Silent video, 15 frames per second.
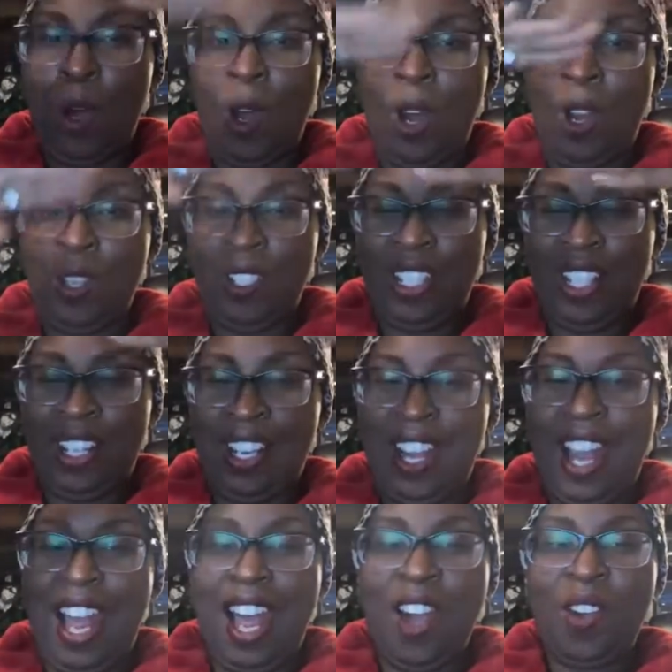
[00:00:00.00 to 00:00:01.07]
pause there.
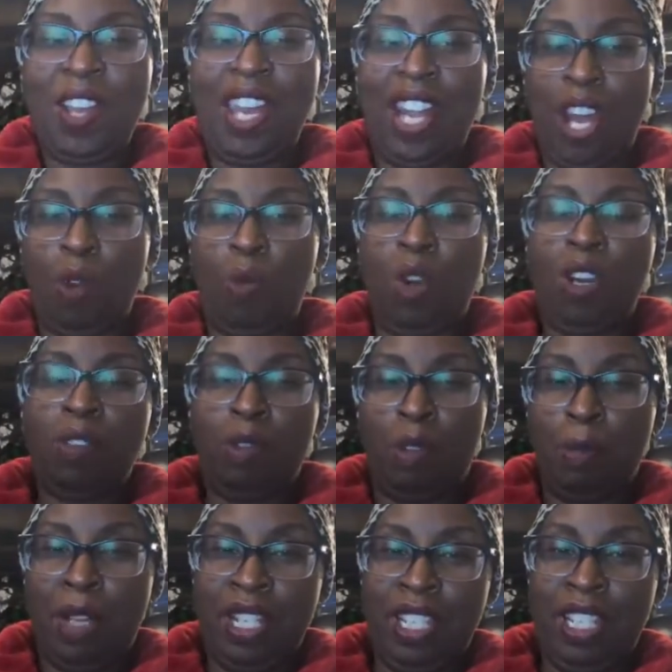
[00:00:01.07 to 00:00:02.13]
How can I work
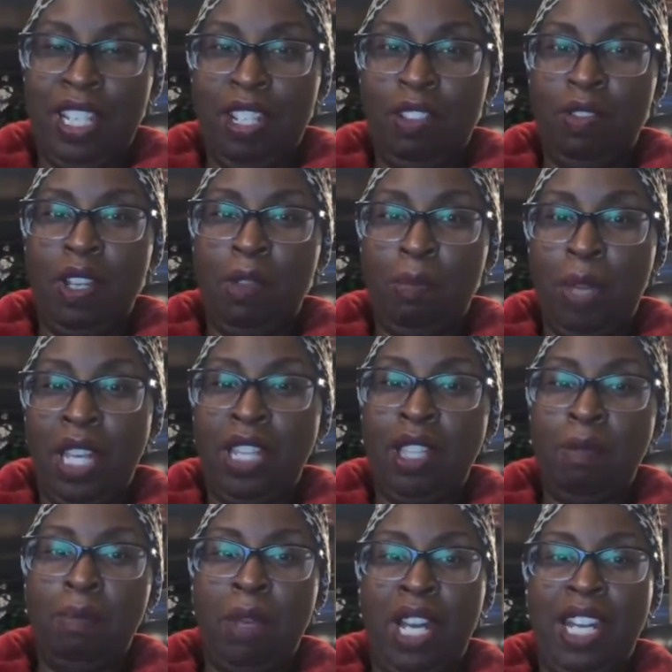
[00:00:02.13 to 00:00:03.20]
for myself and make
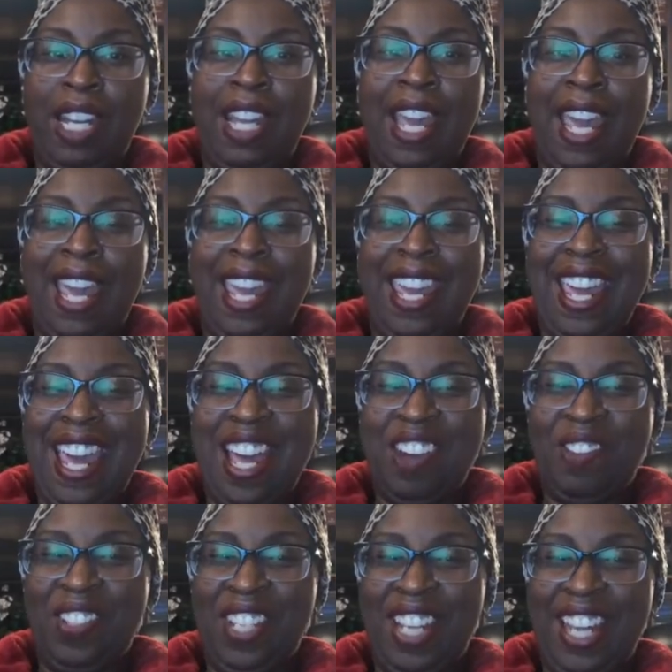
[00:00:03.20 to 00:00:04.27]
the money? Hey,
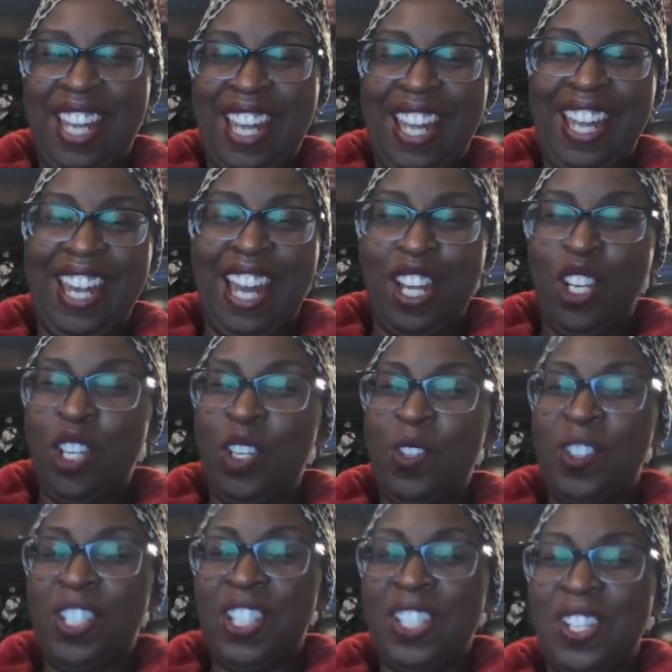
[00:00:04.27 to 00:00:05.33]
Evelyn, I know you
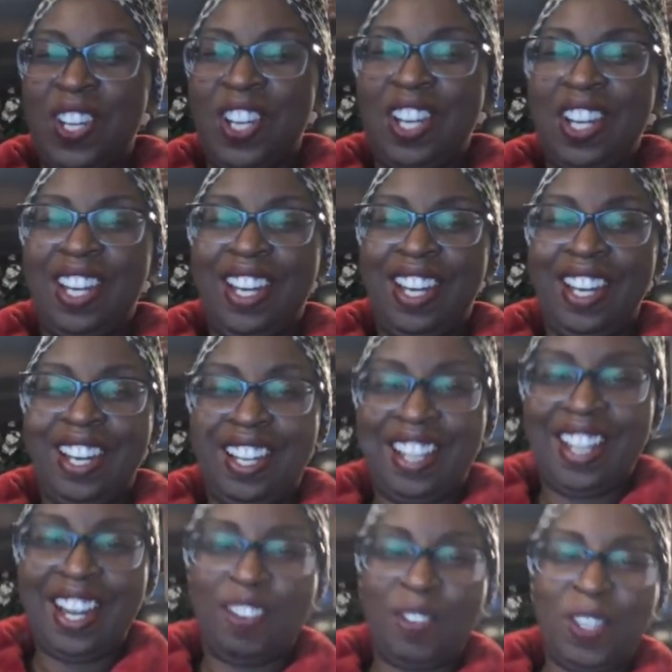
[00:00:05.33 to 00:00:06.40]
were just on
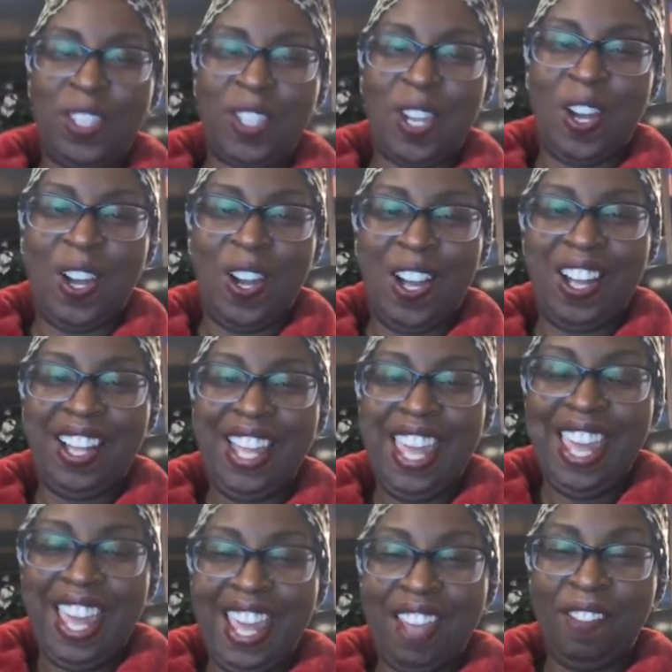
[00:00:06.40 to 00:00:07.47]
a conference call.
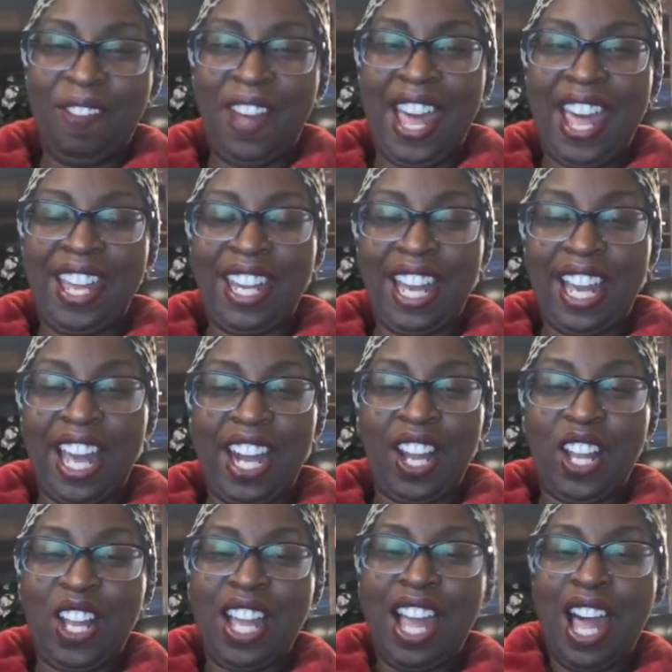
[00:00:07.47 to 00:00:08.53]
In fact,
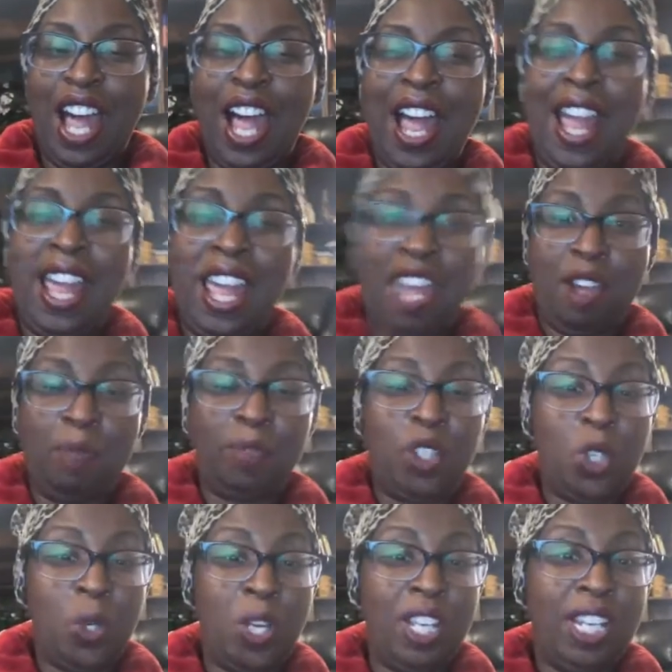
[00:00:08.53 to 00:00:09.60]
I have
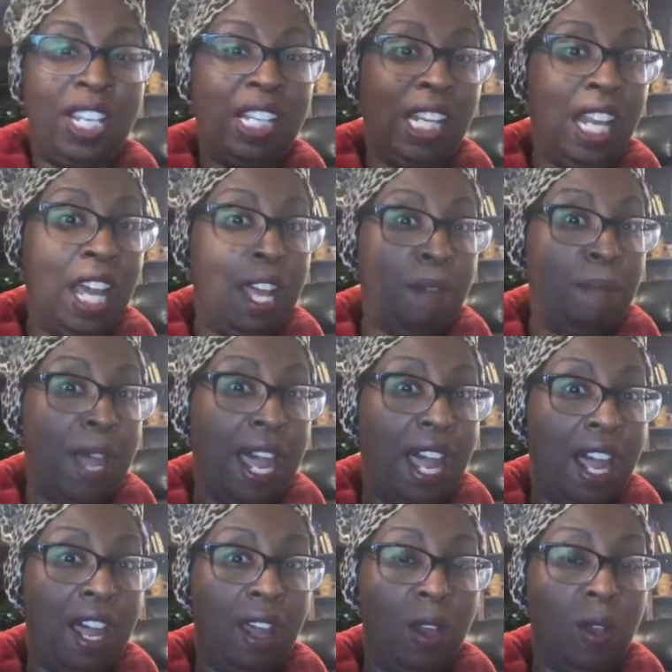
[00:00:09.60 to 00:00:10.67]
joined the
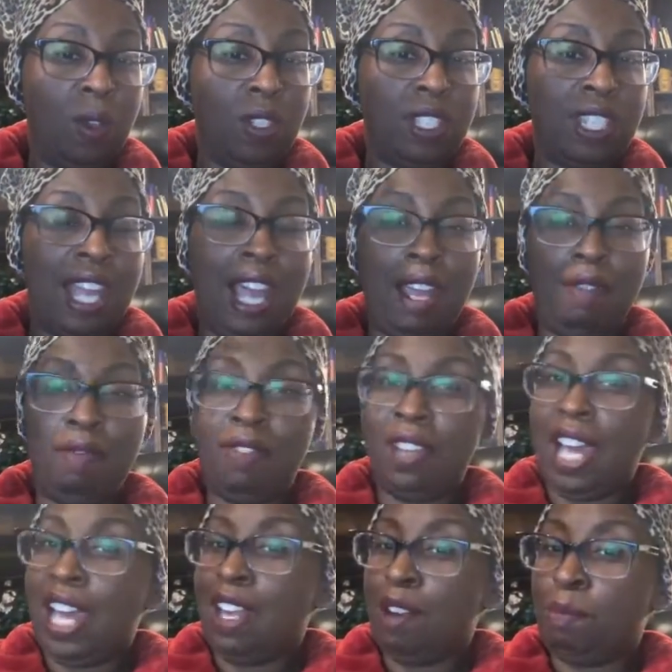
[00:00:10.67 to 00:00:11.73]
clubhouse. I've
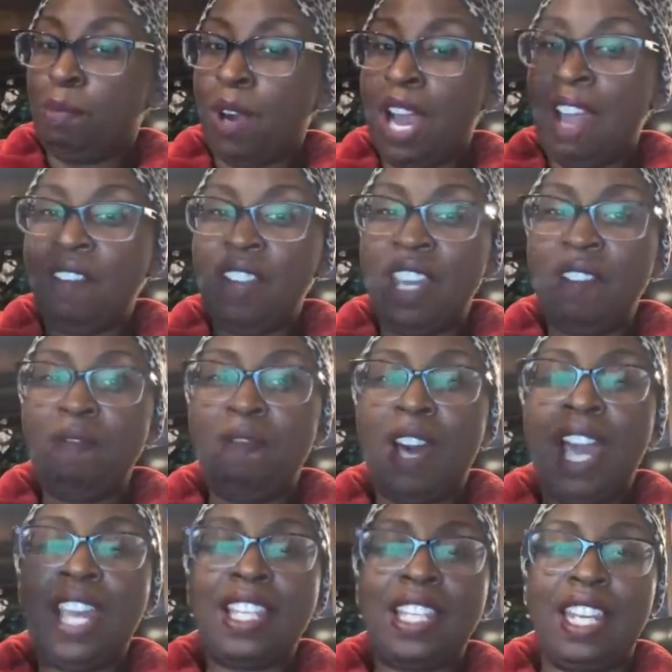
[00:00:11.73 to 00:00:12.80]
gotten a private
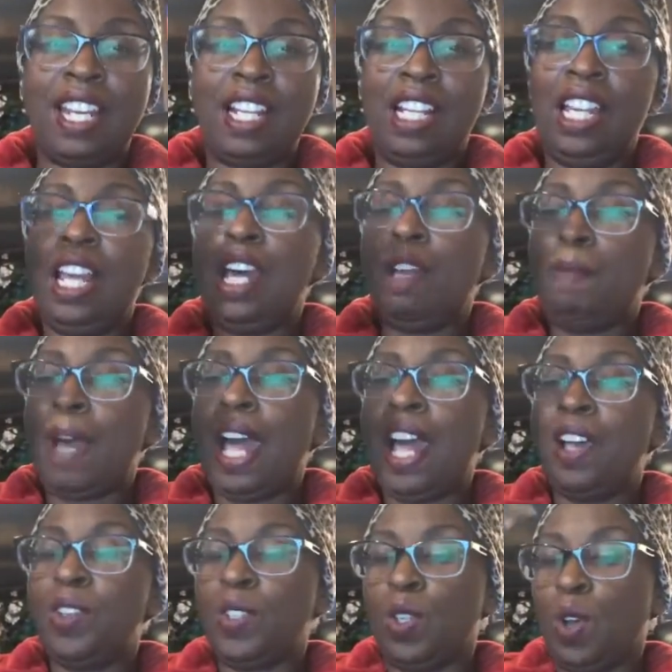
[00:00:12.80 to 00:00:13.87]
invite to the
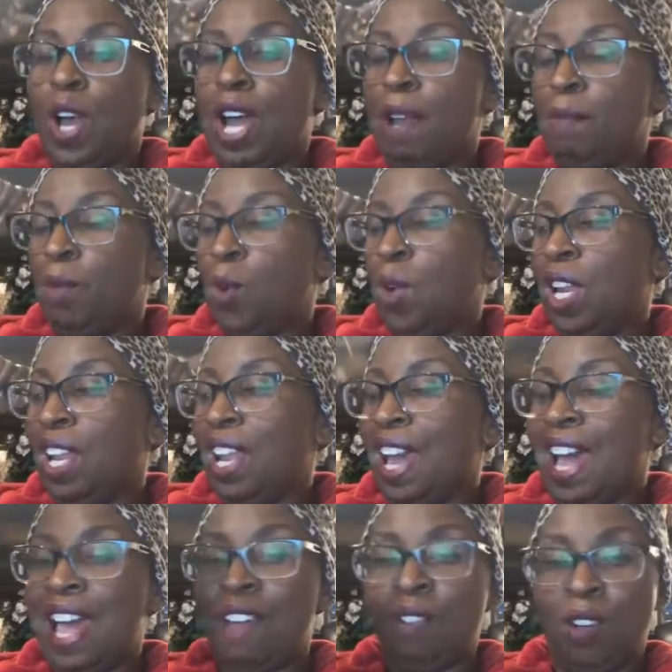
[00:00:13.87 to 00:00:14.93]
clubhouse, so I'm going
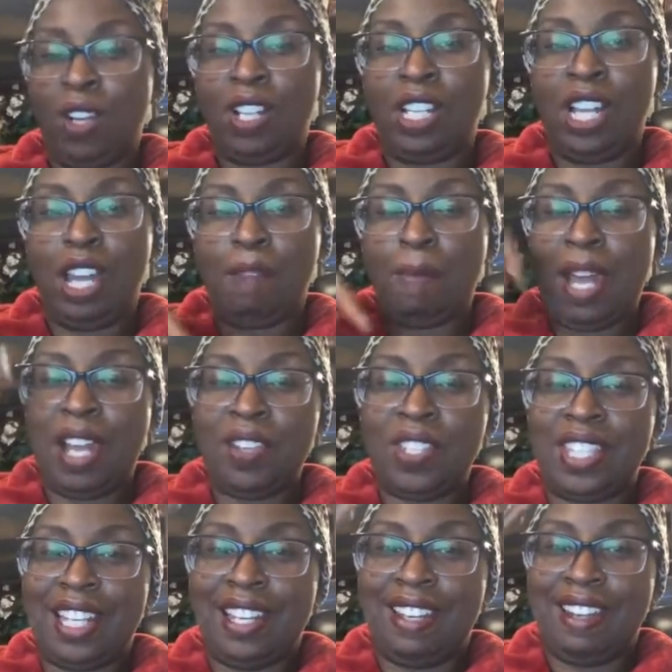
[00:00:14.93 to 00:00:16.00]
live on the
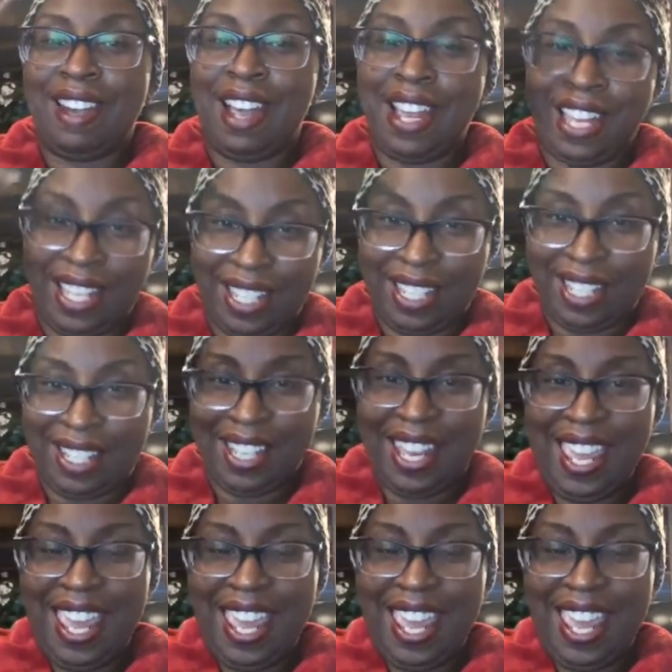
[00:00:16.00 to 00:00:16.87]
clubhouse tonight.